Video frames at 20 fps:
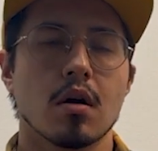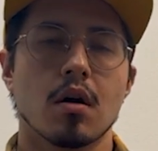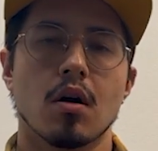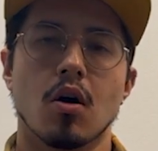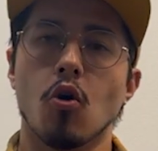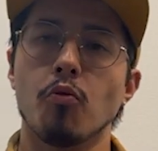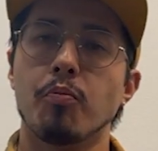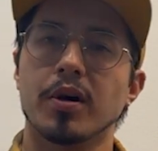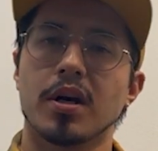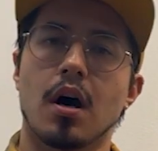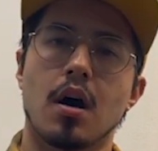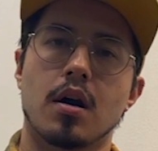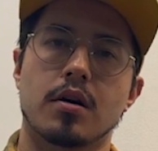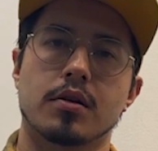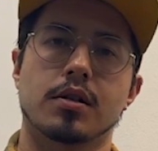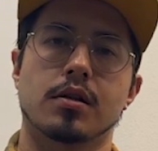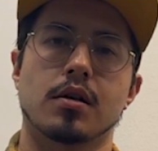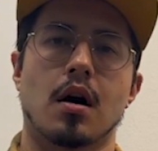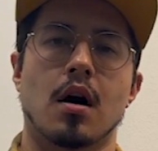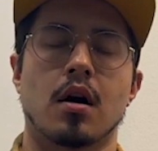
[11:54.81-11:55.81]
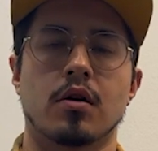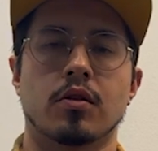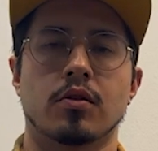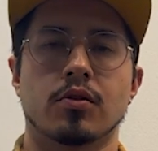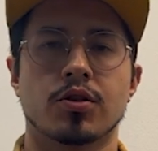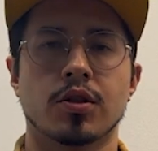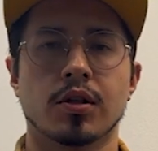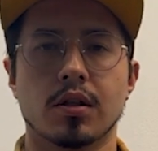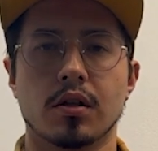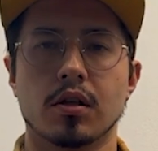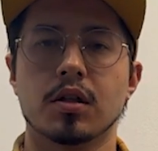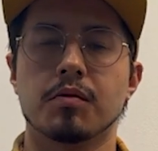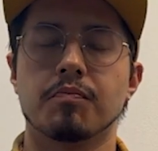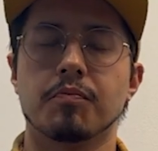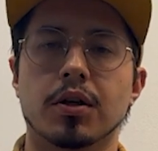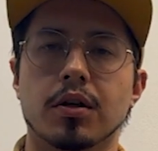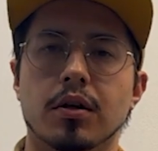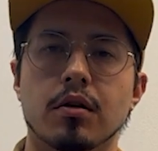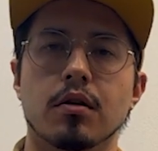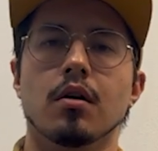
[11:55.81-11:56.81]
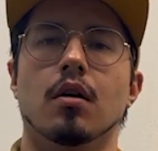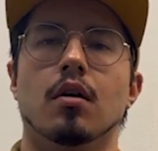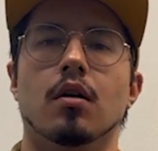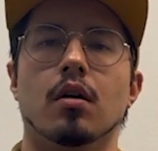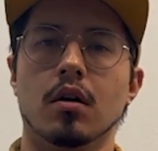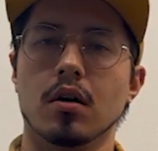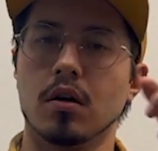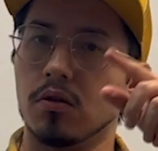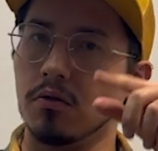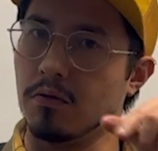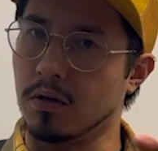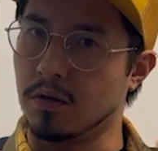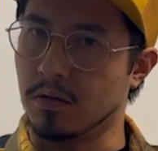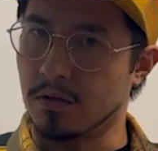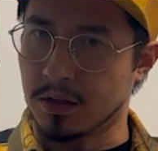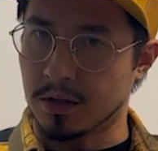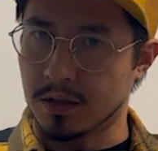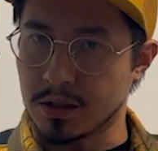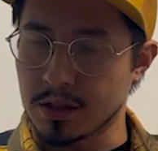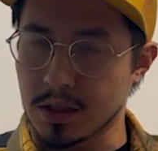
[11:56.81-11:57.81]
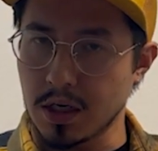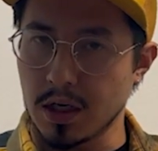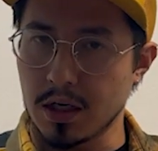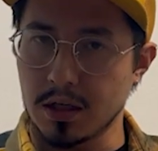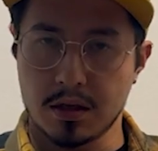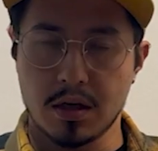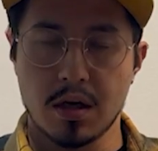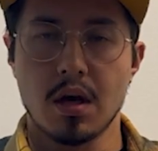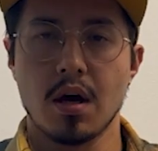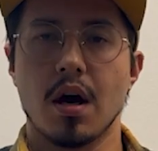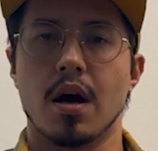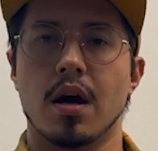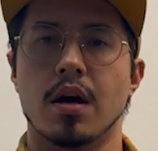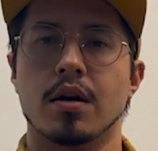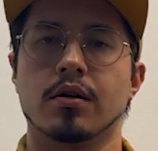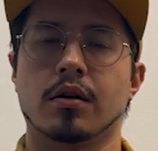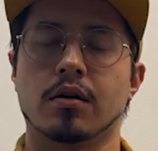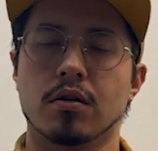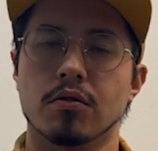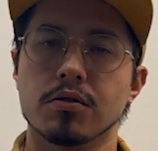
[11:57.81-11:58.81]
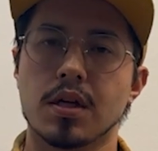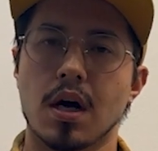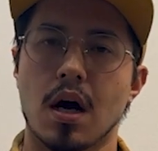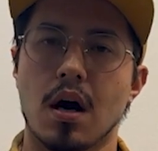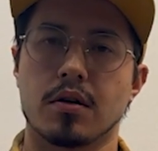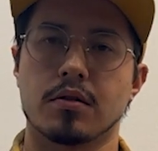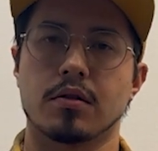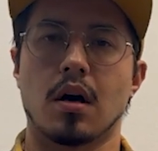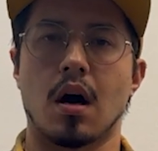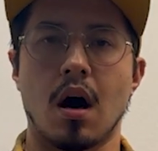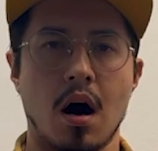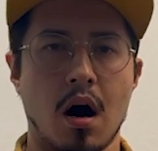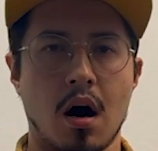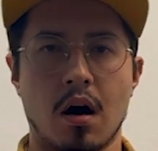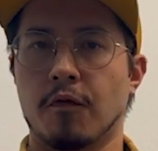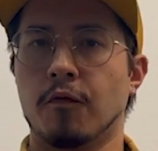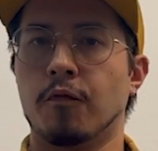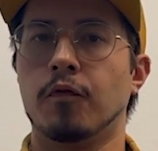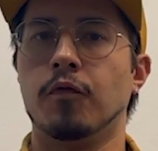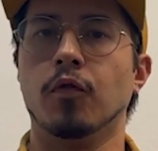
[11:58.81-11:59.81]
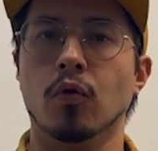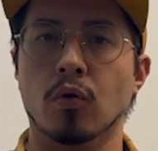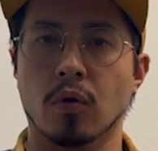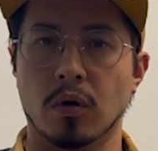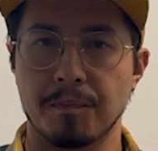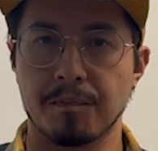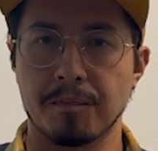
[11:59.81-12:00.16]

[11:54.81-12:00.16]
Open hearts are, generally speaking, hollow on the inside, and the closed hearts are full.